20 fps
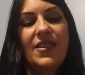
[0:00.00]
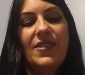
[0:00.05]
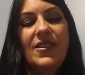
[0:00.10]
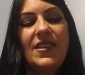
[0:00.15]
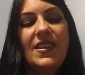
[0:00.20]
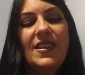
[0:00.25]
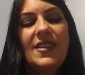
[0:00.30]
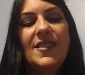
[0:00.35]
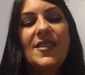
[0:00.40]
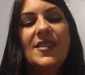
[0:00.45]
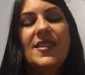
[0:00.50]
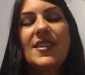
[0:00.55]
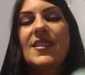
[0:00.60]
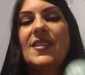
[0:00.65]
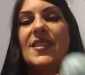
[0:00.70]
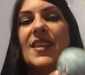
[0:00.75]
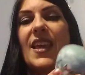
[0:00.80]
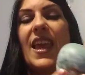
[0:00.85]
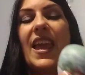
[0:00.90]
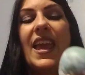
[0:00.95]
This
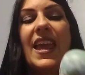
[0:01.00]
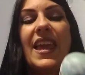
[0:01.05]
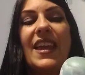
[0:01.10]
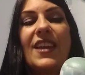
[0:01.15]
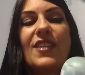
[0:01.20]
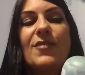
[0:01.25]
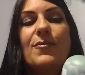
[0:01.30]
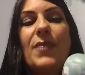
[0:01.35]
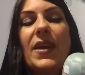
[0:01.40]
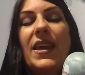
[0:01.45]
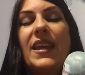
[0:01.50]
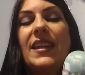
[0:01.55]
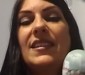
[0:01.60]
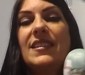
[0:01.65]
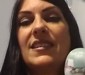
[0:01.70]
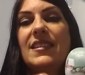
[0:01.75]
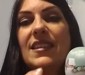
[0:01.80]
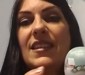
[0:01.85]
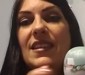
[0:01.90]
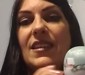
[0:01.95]
is a hand
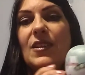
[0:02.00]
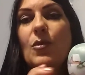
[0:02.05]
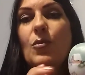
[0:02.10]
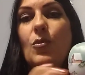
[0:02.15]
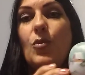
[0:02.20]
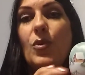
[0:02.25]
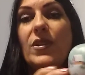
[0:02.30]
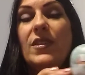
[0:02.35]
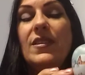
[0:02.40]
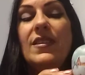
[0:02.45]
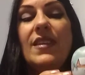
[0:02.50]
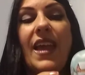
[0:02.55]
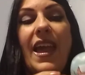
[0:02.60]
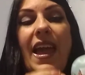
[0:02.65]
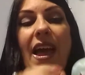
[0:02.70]
painted wooden